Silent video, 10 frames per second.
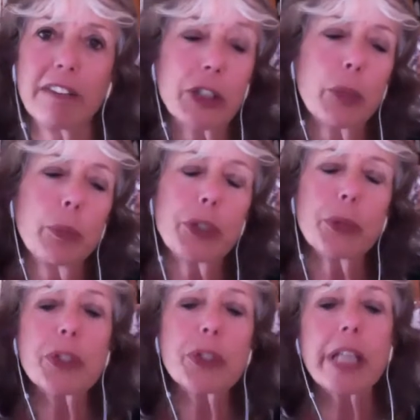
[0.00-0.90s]
So would
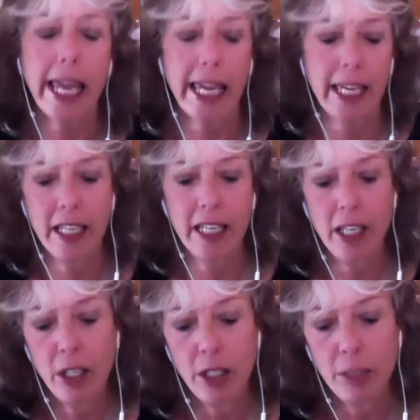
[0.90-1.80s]
you say
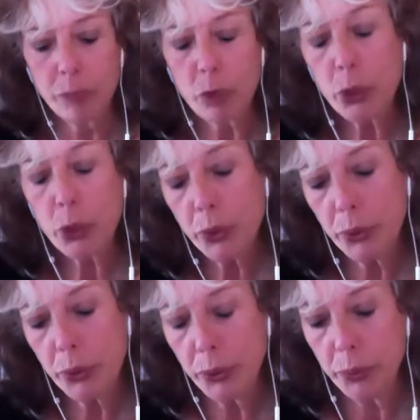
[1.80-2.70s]

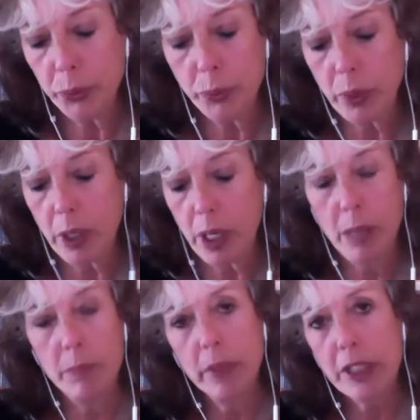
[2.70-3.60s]
to
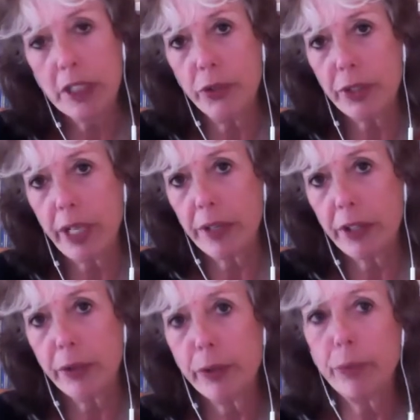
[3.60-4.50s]
listeners out
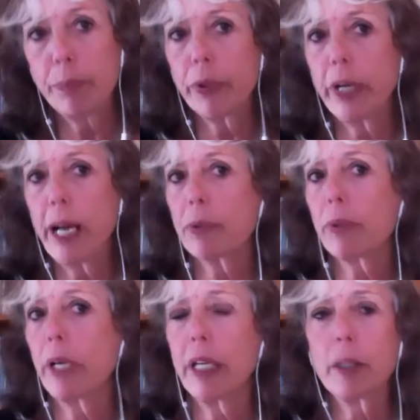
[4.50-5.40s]
there who perhaps are
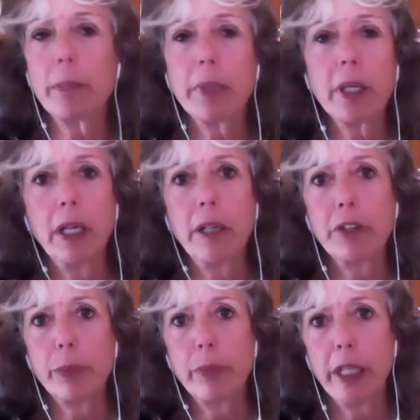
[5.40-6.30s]
at the beginning of
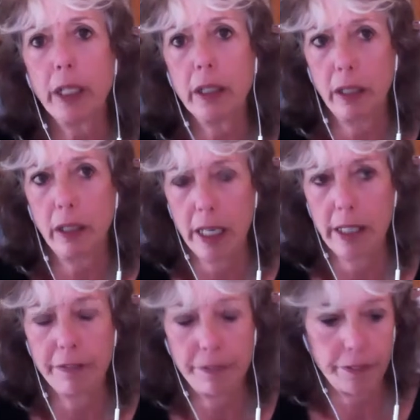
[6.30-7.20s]
their writing
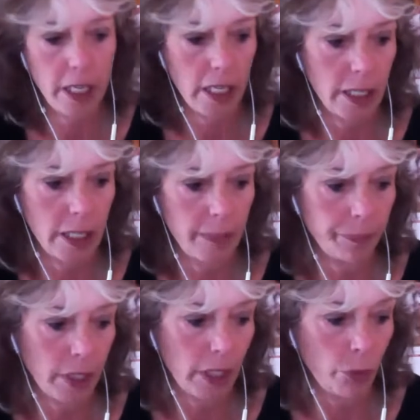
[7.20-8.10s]
life
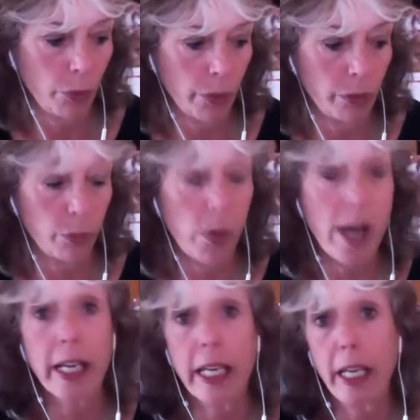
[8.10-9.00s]
or want to
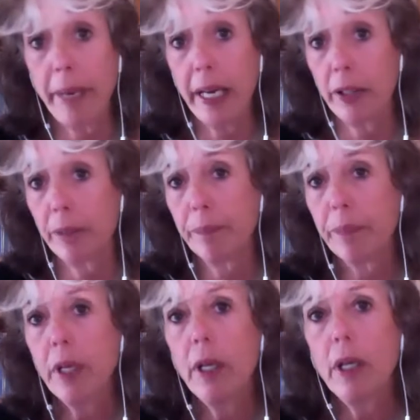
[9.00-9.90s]
get better,
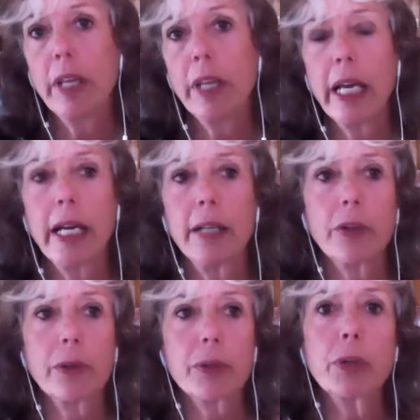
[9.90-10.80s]
that
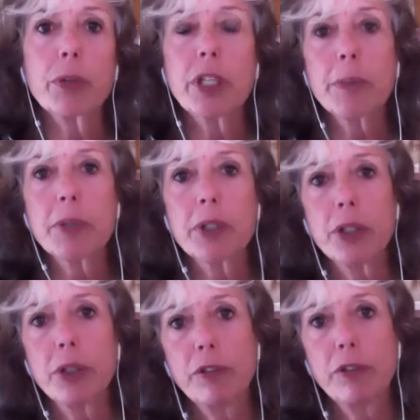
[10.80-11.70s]
there's no
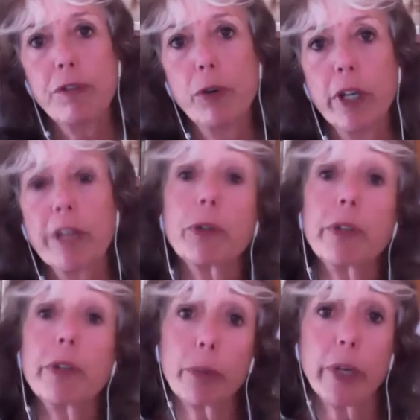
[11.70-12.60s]
substitute for, if you're
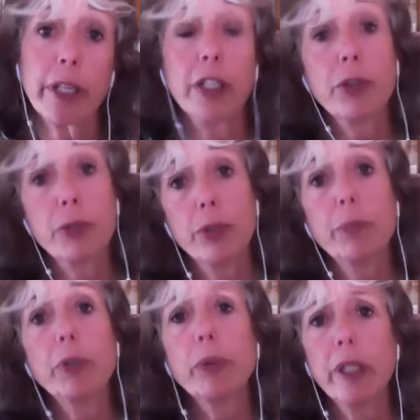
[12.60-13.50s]
not writing, you should
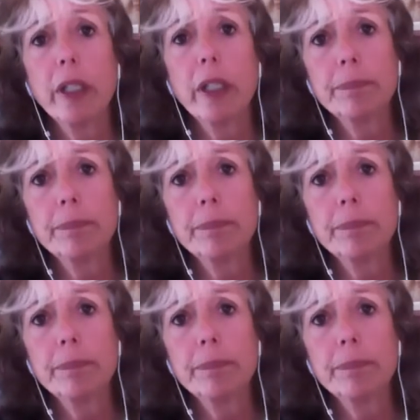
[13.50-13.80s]
be reading?